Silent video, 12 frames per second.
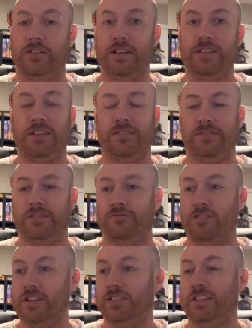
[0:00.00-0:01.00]
his
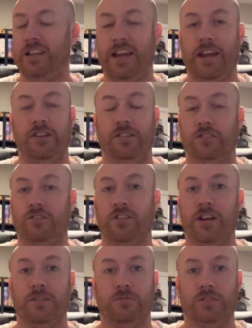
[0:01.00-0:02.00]
wrist and hand are
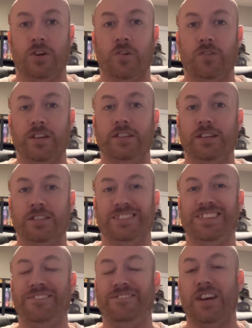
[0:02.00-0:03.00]
incredible, and hopefully it
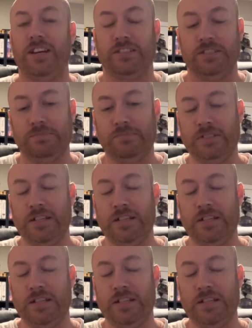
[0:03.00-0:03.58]
doesn't affect him.